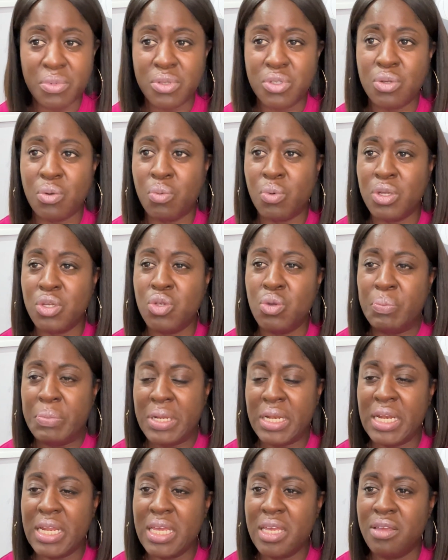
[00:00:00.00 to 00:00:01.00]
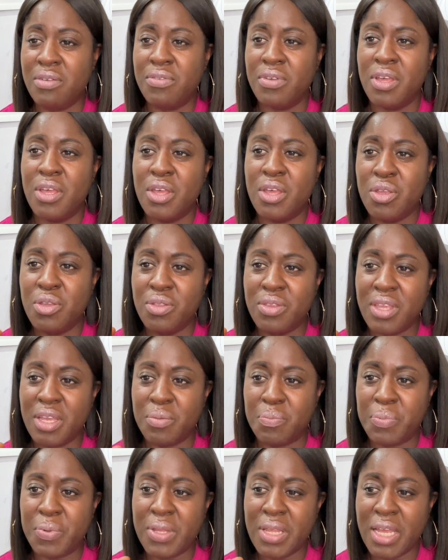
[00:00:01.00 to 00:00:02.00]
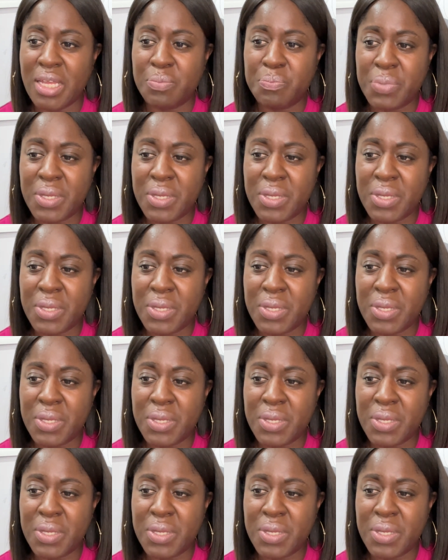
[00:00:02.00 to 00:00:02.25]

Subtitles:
So when you believe, that